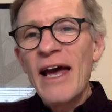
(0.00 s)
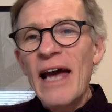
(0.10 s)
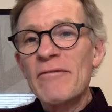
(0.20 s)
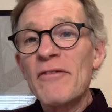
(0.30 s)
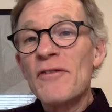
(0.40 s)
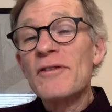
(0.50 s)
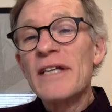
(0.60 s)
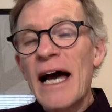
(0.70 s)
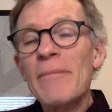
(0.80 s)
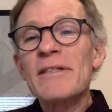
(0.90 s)
and reviewed
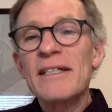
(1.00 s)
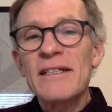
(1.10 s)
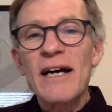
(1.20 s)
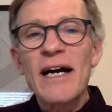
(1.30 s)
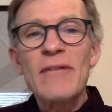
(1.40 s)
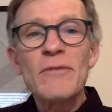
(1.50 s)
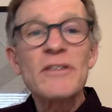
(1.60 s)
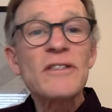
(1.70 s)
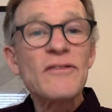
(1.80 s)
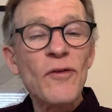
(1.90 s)
the applicant guide,
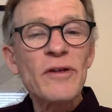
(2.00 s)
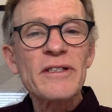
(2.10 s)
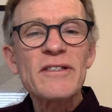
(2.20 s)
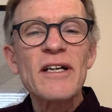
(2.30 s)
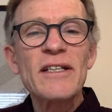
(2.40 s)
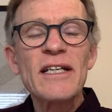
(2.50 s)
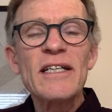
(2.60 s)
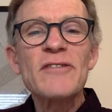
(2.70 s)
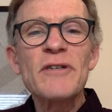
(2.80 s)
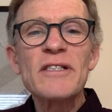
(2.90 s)
which is focused on the
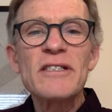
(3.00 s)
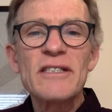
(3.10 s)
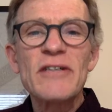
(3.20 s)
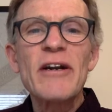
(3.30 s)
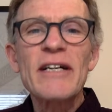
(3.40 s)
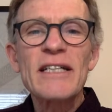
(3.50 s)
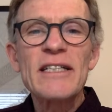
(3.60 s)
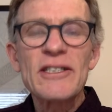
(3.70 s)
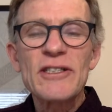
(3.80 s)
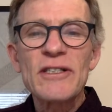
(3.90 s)
increased
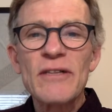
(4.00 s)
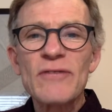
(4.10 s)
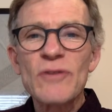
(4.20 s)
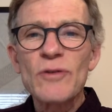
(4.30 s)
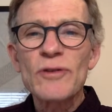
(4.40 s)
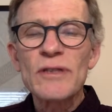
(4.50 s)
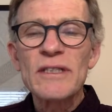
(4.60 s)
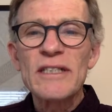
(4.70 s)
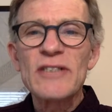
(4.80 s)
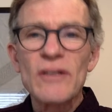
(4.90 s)
recognition of social
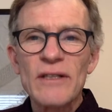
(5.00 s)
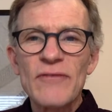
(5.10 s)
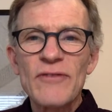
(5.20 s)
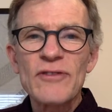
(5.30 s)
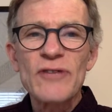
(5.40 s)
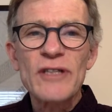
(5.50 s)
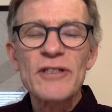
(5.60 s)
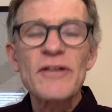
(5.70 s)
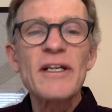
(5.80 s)
and digital infrastructure